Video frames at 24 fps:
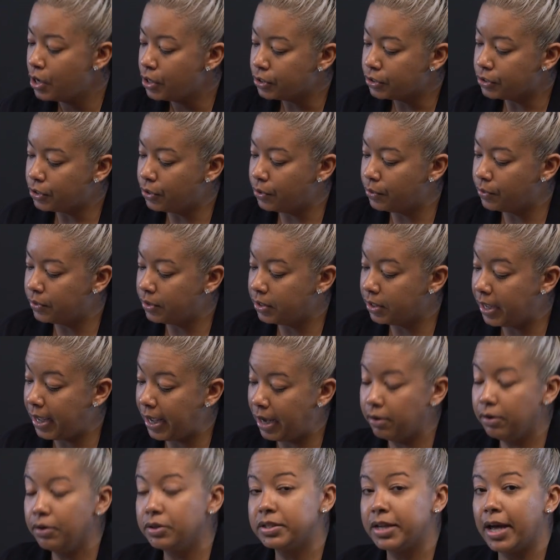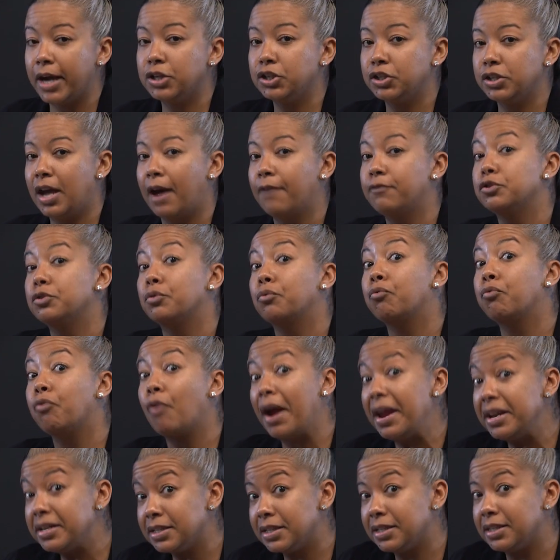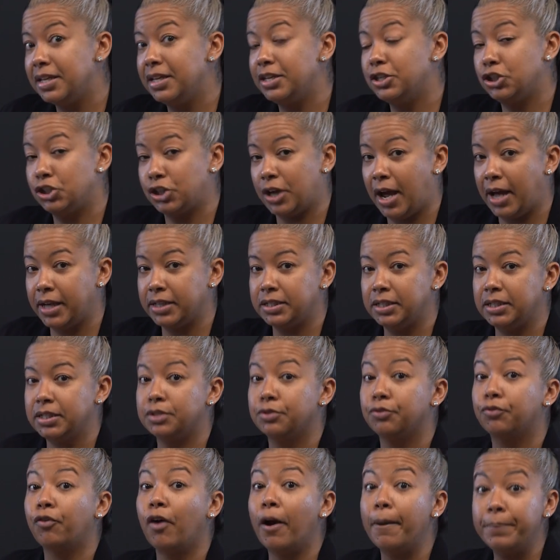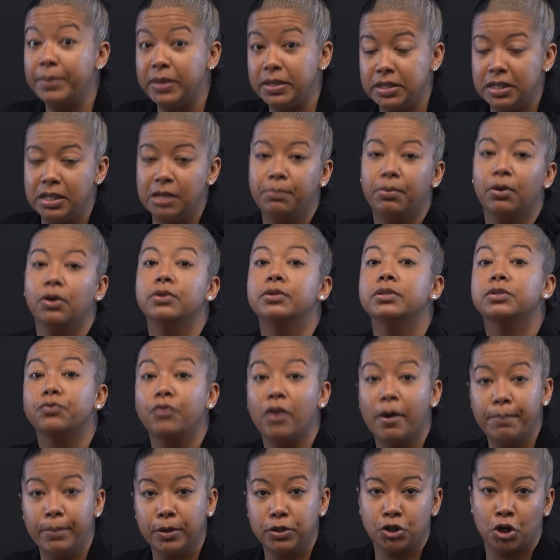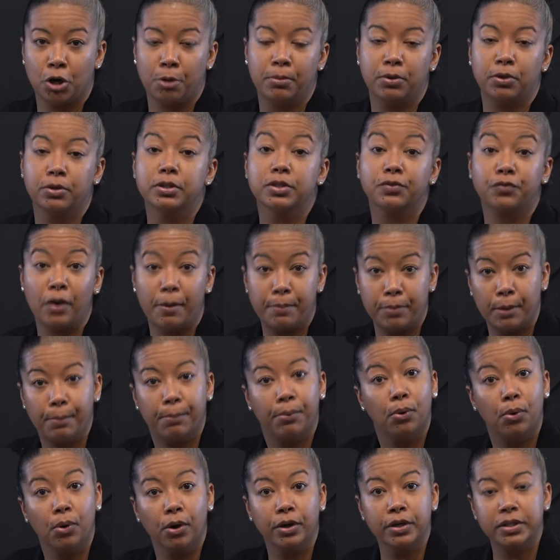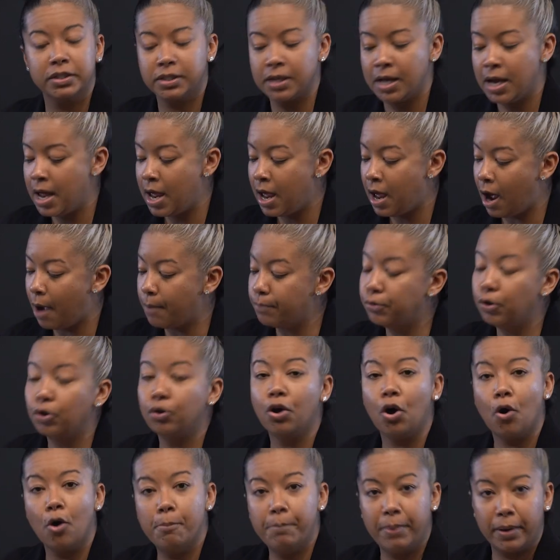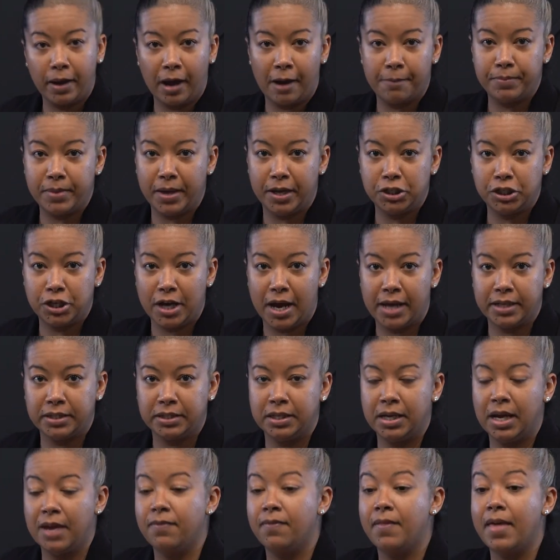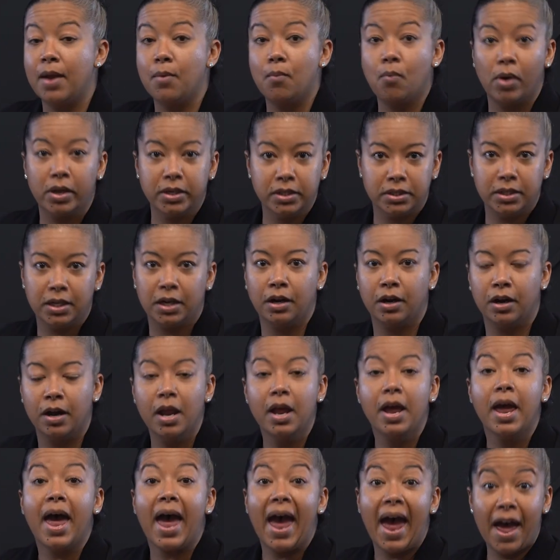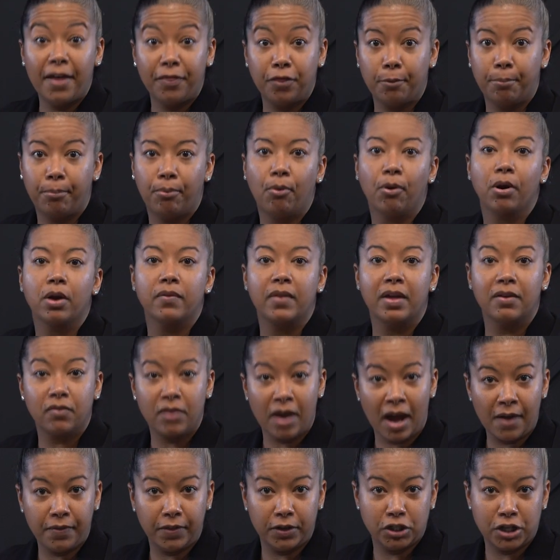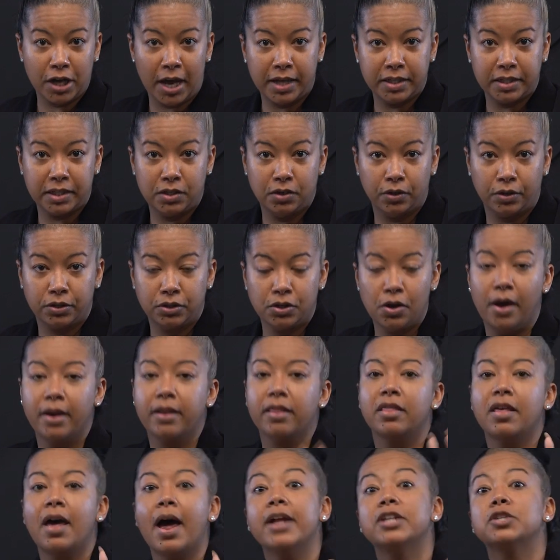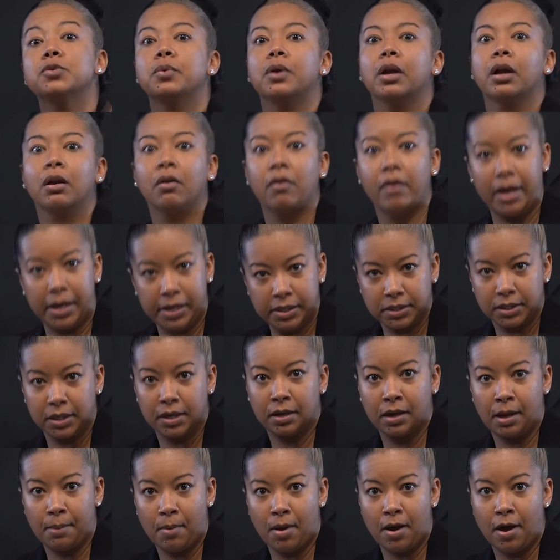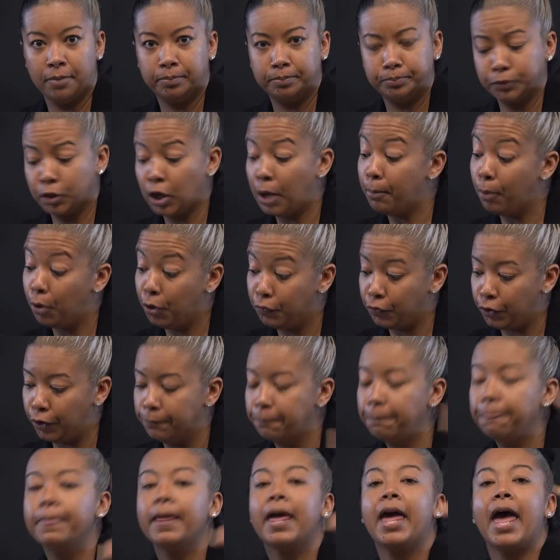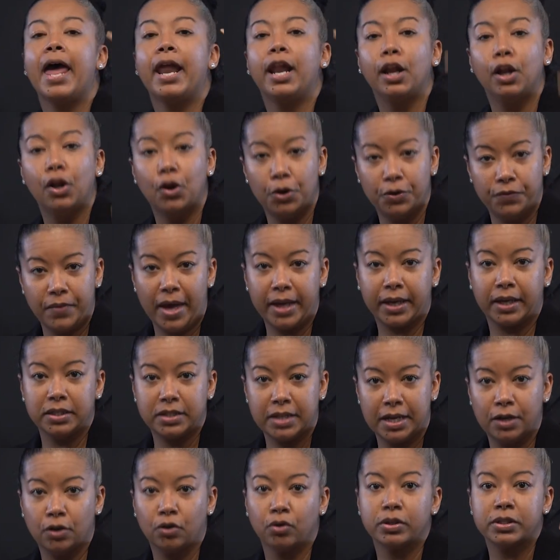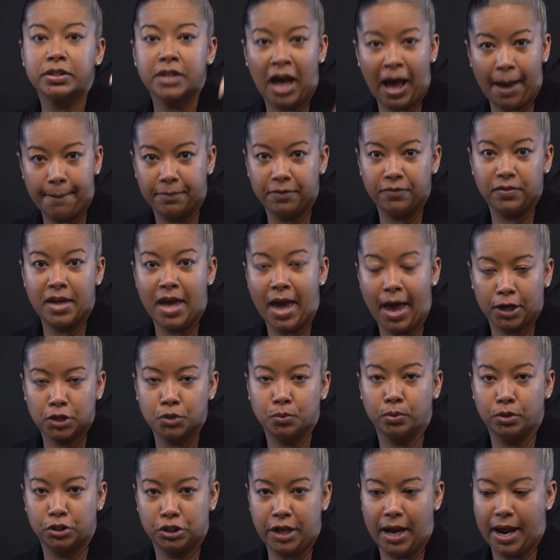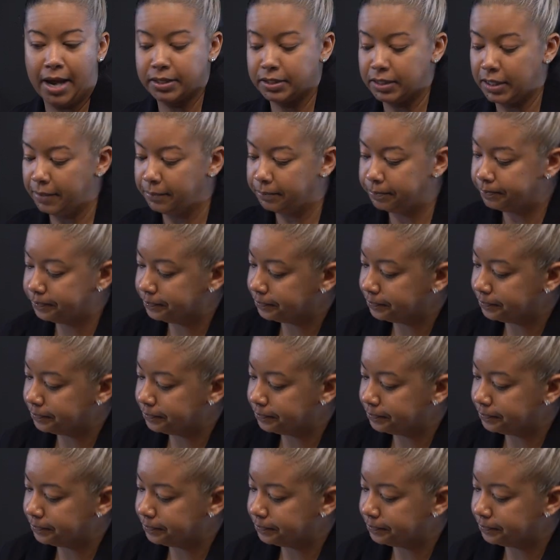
So the carriers actually have to rent these chassis from the depots, from the terminals, from the ports. They'll go and pick up that chassis, and then once they're at the port and they've got the chassis hooked on, that's when a crane's gonna come over and load that container on top of the actual chassis.